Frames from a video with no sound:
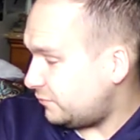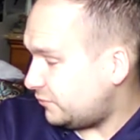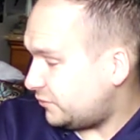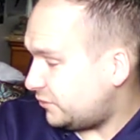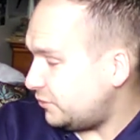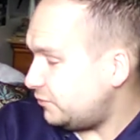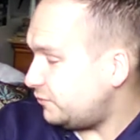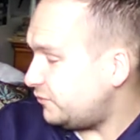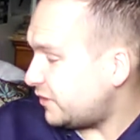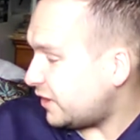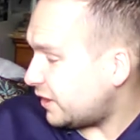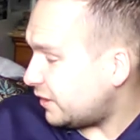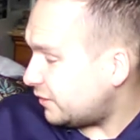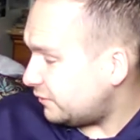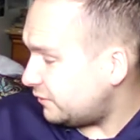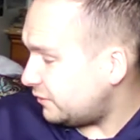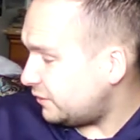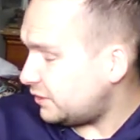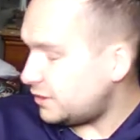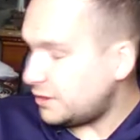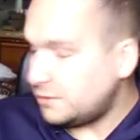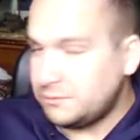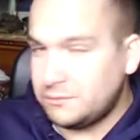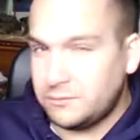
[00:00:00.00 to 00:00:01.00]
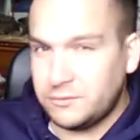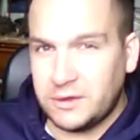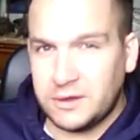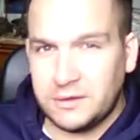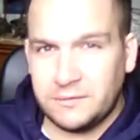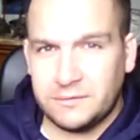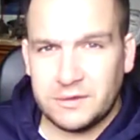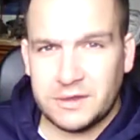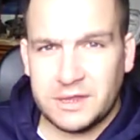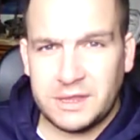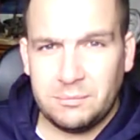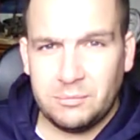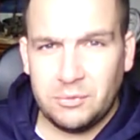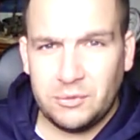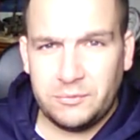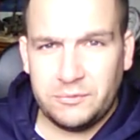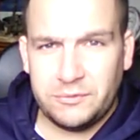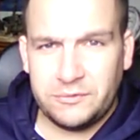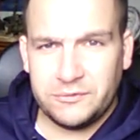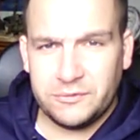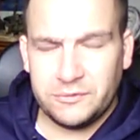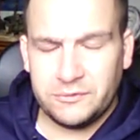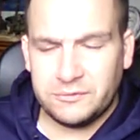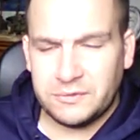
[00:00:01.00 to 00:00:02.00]
do check, you know, keep in
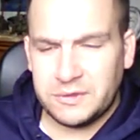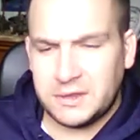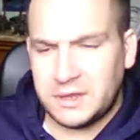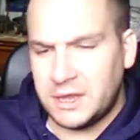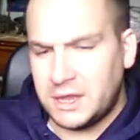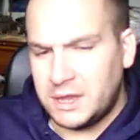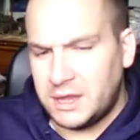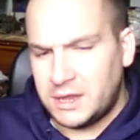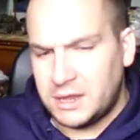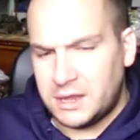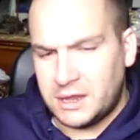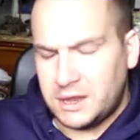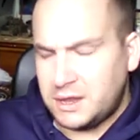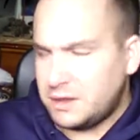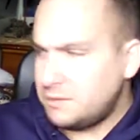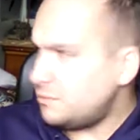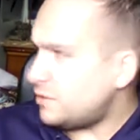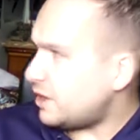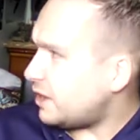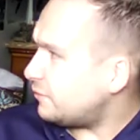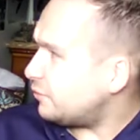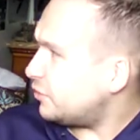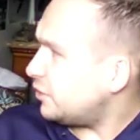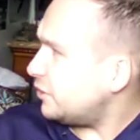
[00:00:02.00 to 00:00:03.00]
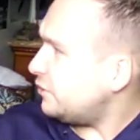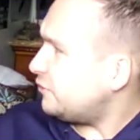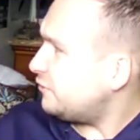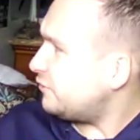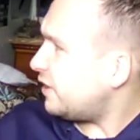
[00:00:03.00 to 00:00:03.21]
touch with it. I'm going to